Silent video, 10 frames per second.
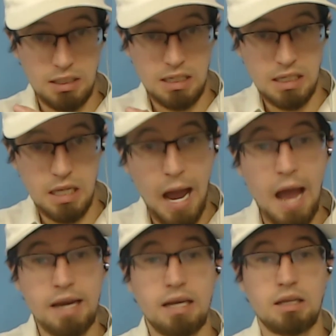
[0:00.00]
You
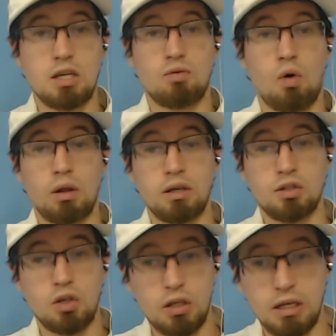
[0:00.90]
had to get this rolling
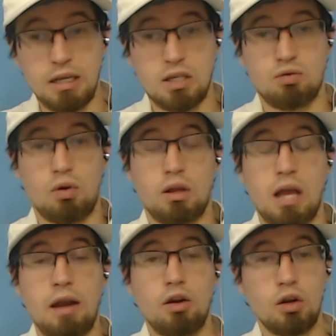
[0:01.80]
so you could get this rolling,
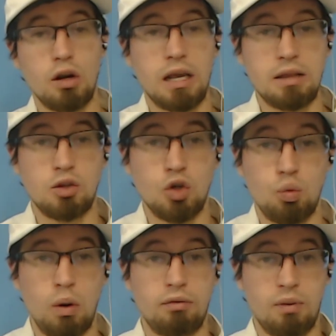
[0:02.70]
and you're going to get
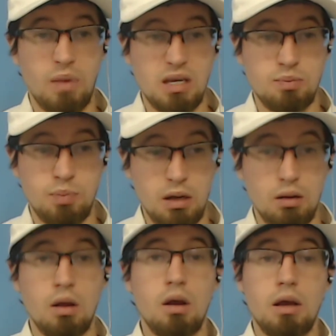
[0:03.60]
goodwill from this bill.
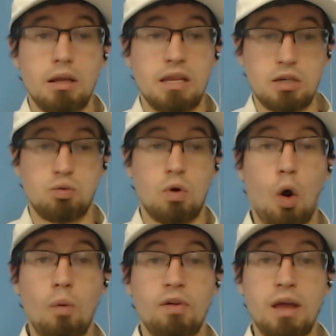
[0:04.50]
This would
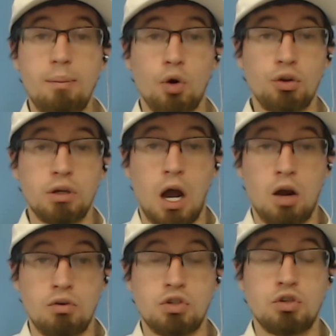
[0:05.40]
hopefully embolden
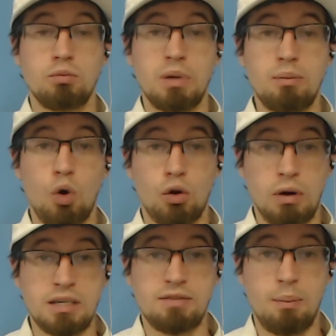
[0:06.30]
Congress to be more
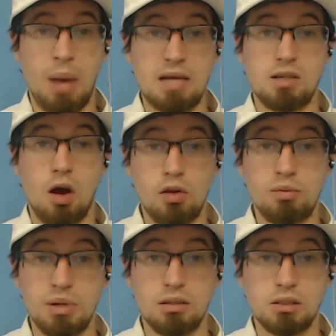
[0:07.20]
aggressive and pass other
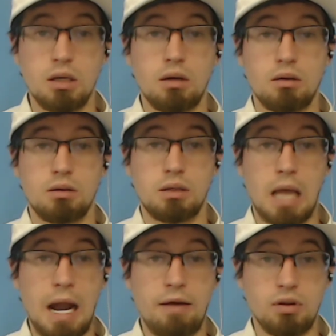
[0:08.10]
bills
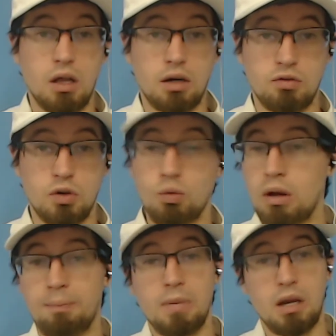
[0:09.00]
that have a lot of
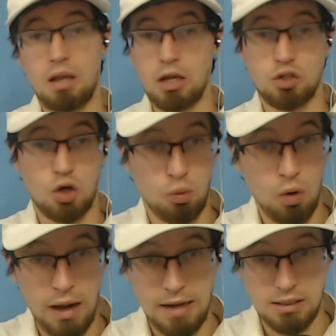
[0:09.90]
goodwill. HR
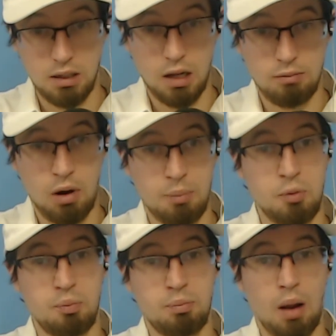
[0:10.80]
1 has a lot of
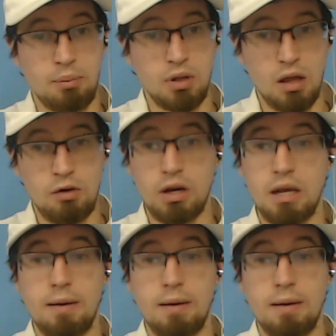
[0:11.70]
popularity.